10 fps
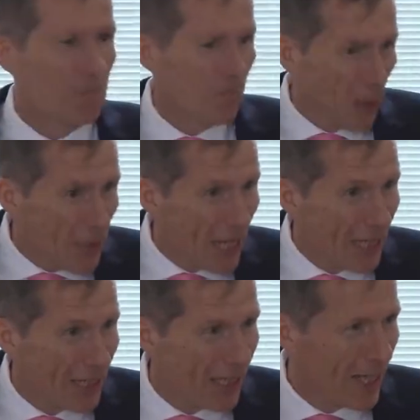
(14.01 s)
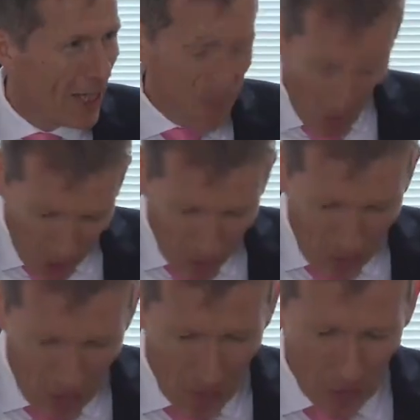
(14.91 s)
Premier,
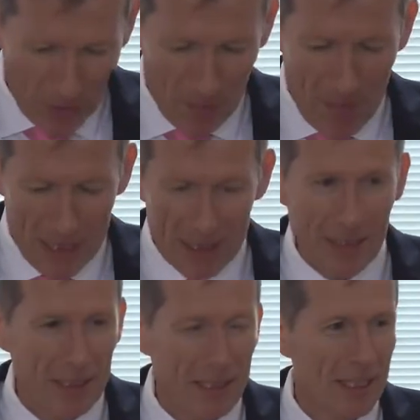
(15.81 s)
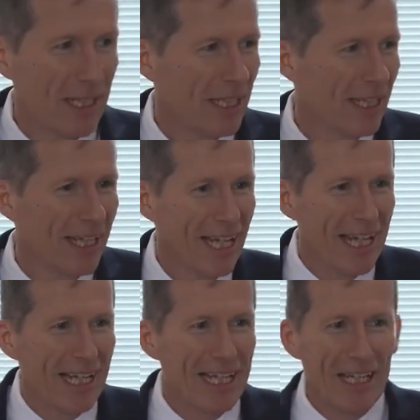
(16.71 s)
honourable ministers,
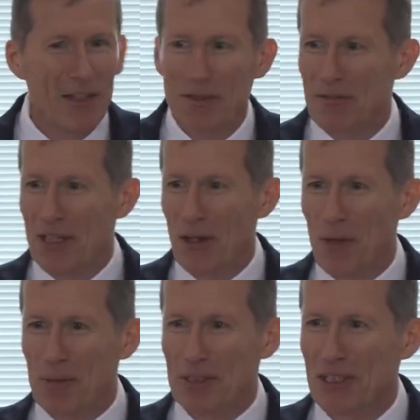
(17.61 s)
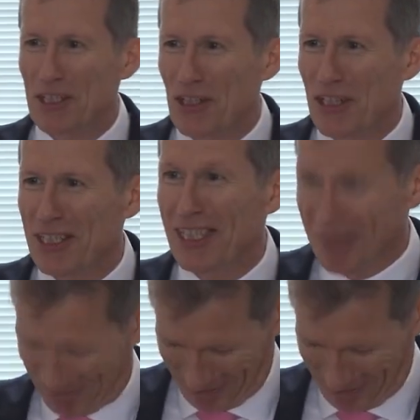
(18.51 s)
Leader of the Opposition,